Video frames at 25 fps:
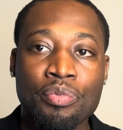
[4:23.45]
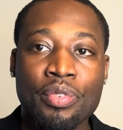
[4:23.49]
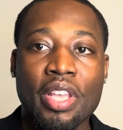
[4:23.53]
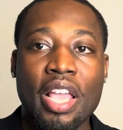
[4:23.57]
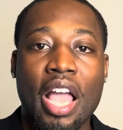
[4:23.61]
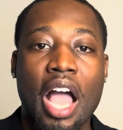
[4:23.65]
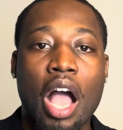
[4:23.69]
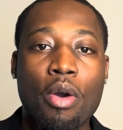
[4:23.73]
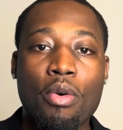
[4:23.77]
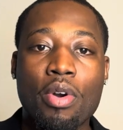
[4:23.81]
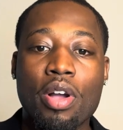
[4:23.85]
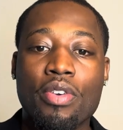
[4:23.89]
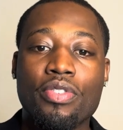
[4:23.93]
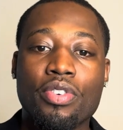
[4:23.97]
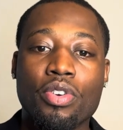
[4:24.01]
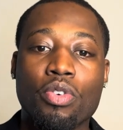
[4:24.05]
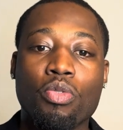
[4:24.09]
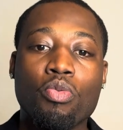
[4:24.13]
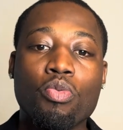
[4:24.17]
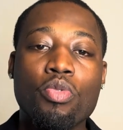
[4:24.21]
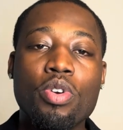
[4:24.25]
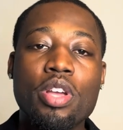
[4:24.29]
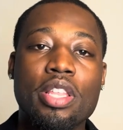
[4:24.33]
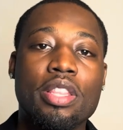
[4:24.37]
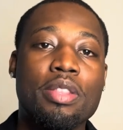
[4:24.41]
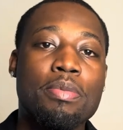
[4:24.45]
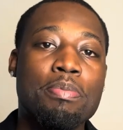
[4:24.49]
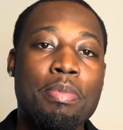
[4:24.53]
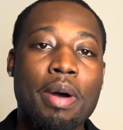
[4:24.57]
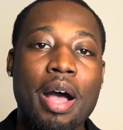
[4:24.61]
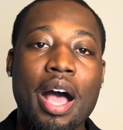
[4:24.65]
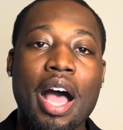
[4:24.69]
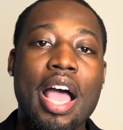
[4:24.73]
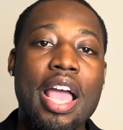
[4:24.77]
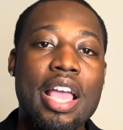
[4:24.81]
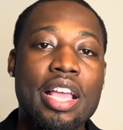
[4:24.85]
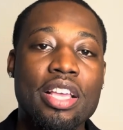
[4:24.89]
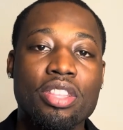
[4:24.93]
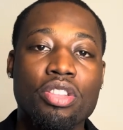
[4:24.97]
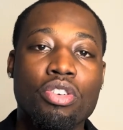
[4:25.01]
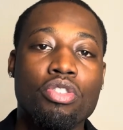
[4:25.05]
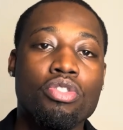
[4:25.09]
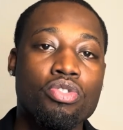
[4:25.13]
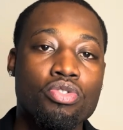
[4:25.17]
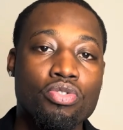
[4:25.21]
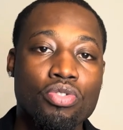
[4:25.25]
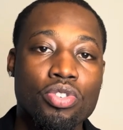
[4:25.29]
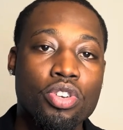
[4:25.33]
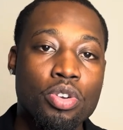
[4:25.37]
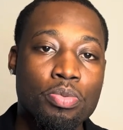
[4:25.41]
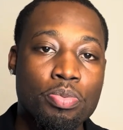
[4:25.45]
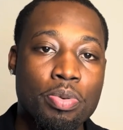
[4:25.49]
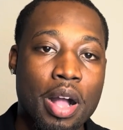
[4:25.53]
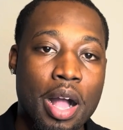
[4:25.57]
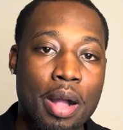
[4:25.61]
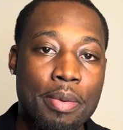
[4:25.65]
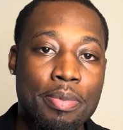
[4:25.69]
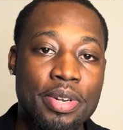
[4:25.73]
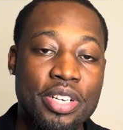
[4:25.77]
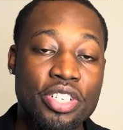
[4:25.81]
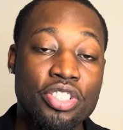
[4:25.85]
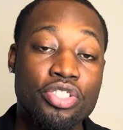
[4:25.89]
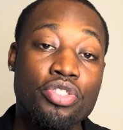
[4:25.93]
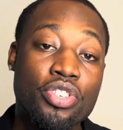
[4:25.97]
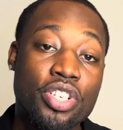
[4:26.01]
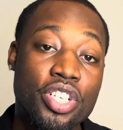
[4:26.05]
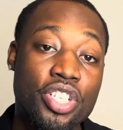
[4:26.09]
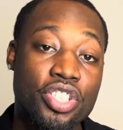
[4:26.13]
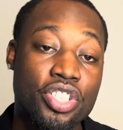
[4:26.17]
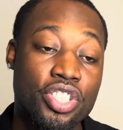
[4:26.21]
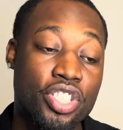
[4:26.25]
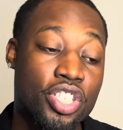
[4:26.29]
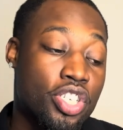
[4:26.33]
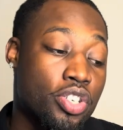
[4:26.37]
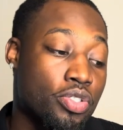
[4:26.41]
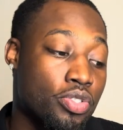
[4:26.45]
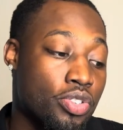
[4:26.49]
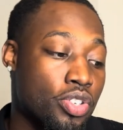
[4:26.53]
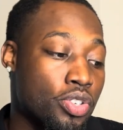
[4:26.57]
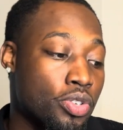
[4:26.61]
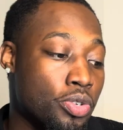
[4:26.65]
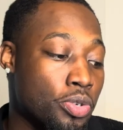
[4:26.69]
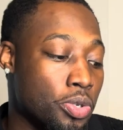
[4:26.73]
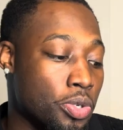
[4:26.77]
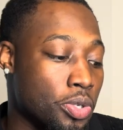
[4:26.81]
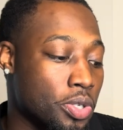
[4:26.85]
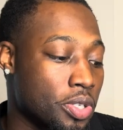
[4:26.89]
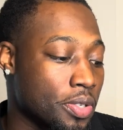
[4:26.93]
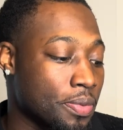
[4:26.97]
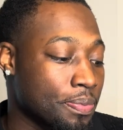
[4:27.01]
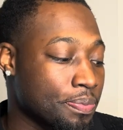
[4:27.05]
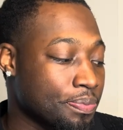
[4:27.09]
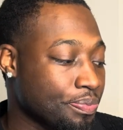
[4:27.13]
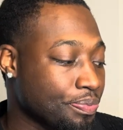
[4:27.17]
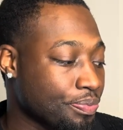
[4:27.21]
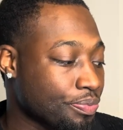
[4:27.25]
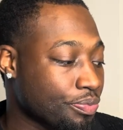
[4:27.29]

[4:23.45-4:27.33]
However, with buying those rental properties, you can still use